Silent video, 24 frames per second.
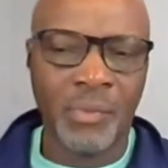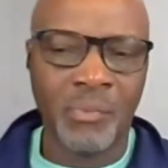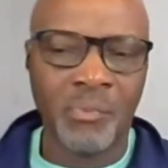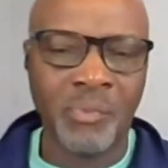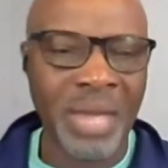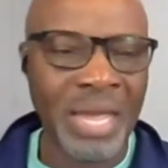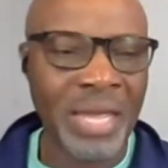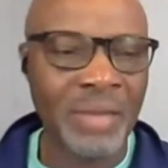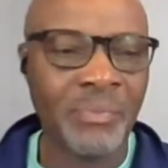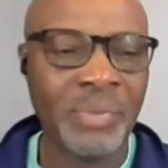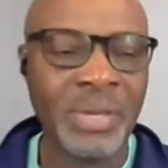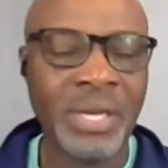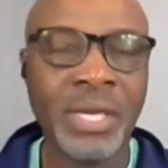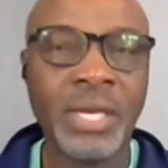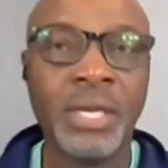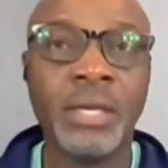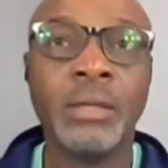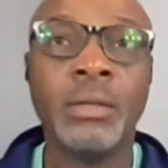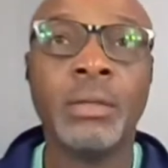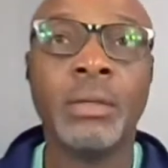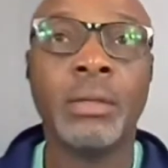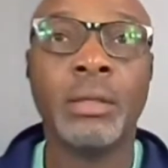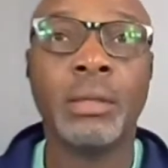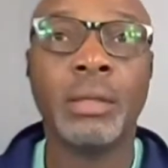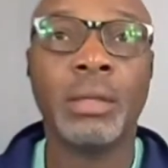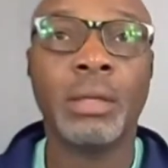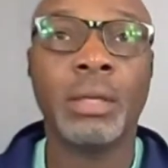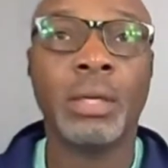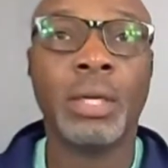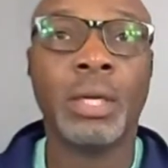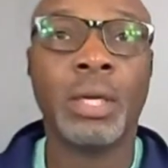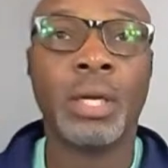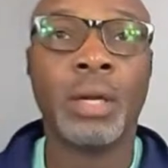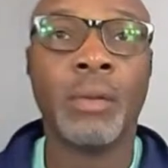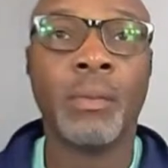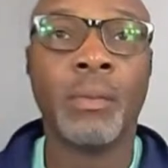may be
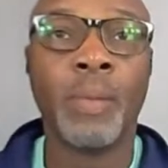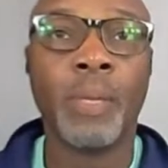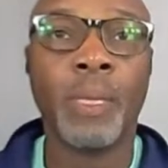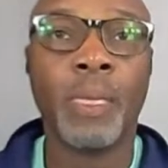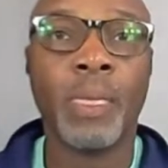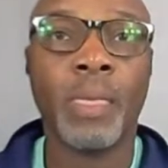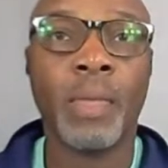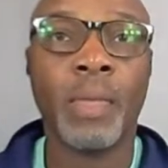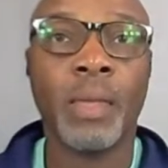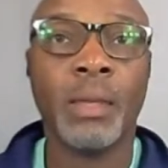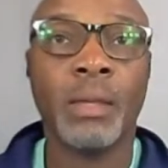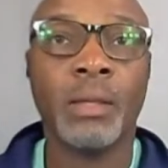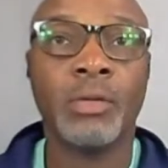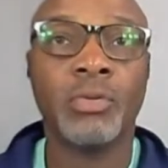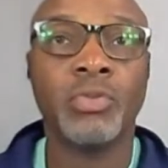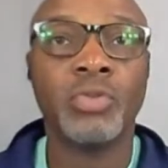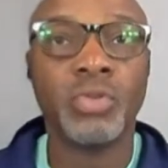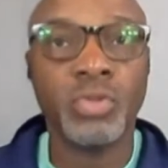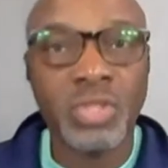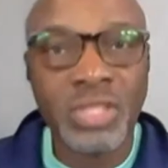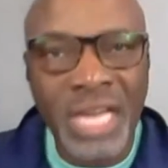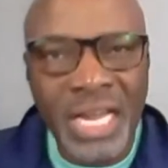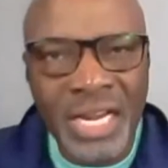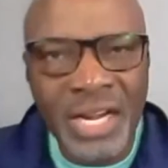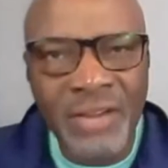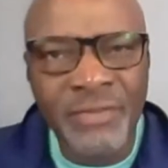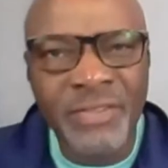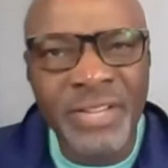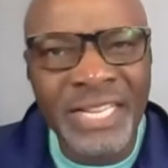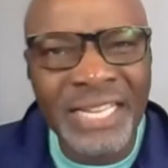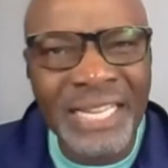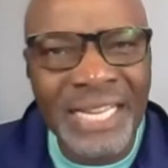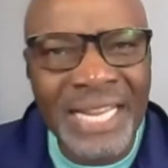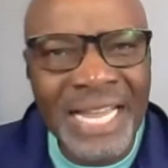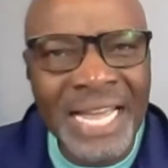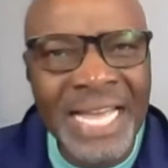kind of
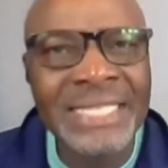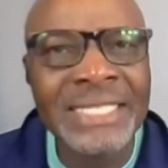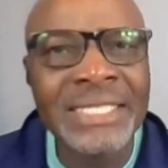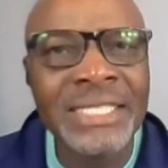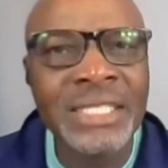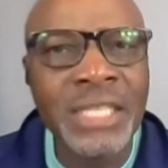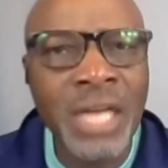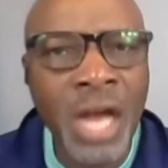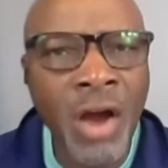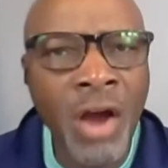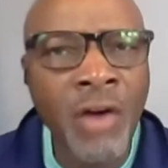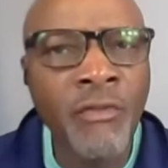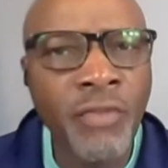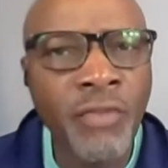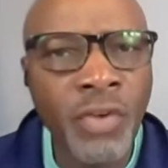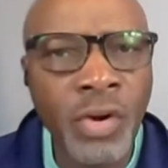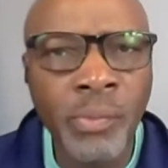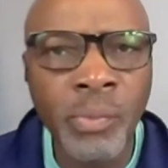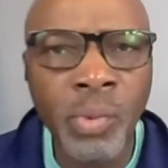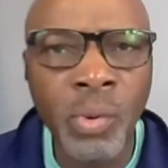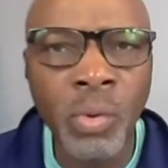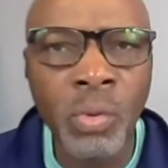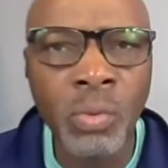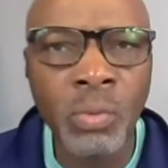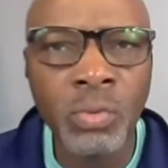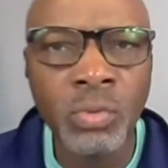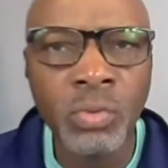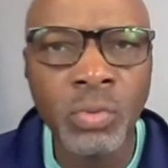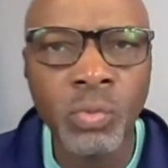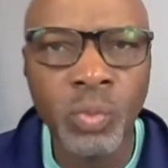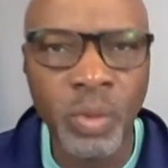less comfortable